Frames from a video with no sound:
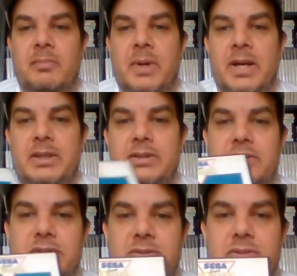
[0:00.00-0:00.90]
But,
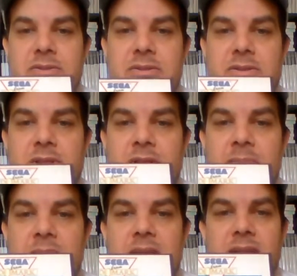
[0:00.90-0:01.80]
I
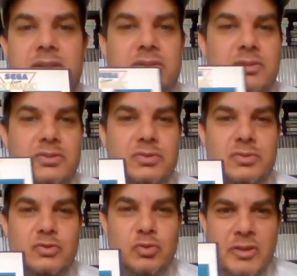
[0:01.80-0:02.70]
mean,
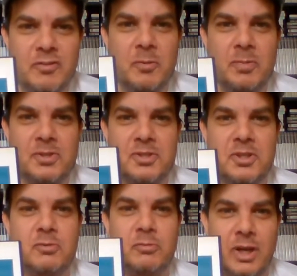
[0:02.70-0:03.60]
Trivial
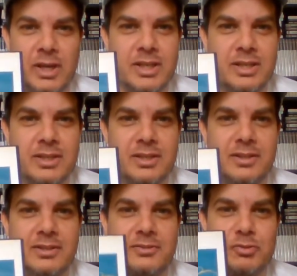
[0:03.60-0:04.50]
Pursuit, right?
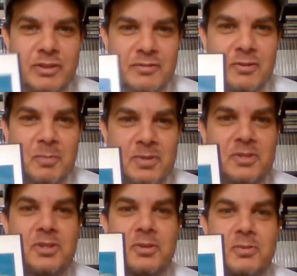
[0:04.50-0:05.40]
Trivial
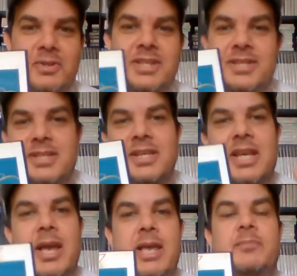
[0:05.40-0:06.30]
Pursuit. This is a
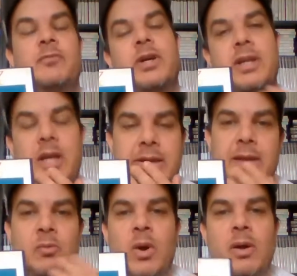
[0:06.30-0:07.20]
game, right?
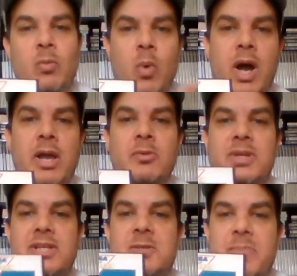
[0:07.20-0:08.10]
Okay, what I would
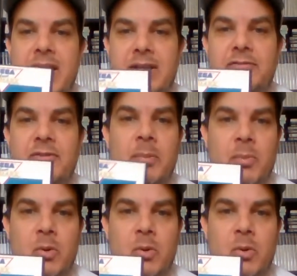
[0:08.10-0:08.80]
expect from a